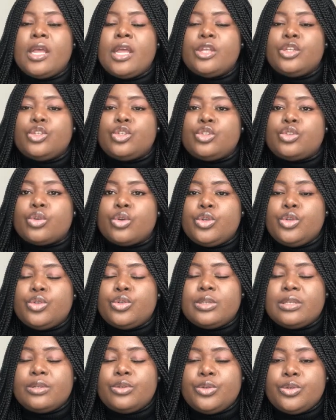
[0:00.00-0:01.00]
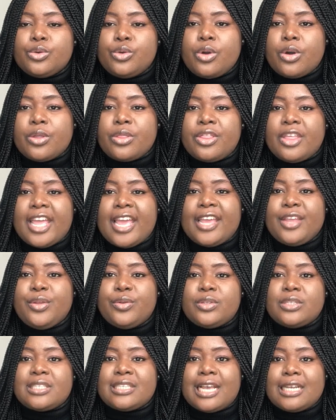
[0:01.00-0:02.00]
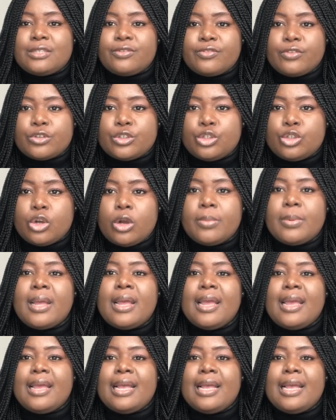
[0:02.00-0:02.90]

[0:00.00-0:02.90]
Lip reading: So you go there, you search for job,